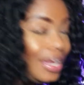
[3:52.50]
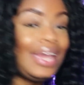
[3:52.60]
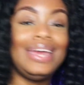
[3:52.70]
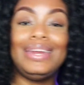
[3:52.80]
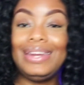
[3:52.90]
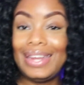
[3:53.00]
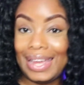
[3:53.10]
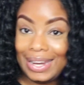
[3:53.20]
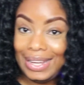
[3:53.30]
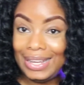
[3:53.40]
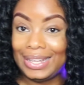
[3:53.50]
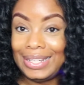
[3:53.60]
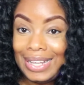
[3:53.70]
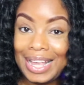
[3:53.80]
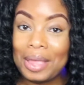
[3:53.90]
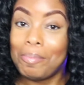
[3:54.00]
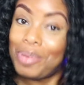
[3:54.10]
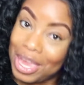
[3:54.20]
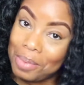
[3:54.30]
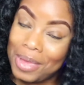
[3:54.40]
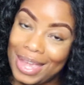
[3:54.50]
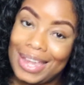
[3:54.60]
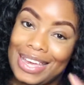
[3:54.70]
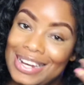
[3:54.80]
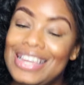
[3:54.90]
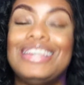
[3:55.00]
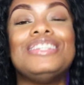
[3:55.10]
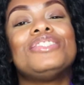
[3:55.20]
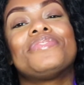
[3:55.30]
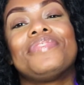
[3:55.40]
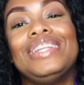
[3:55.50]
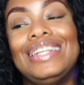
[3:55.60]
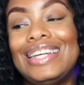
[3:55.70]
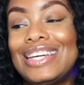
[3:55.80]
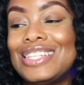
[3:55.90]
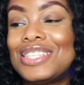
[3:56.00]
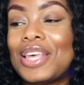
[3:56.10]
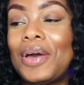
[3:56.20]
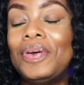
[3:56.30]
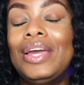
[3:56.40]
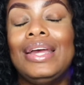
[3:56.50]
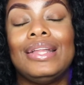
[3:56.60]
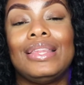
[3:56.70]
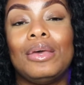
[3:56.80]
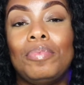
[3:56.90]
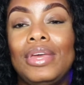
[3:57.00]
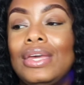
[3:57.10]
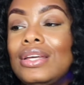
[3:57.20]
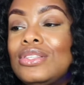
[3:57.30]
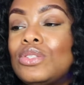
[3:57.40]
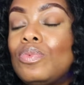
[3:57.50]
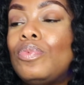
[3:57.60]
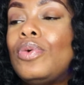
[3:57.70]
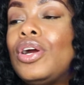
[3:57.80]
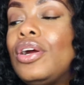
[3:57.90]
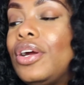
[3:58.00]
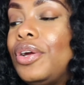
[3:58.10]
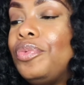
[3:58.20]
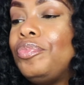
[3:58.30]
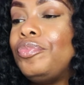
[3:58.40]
handy dandy big pen is really good. So the pens were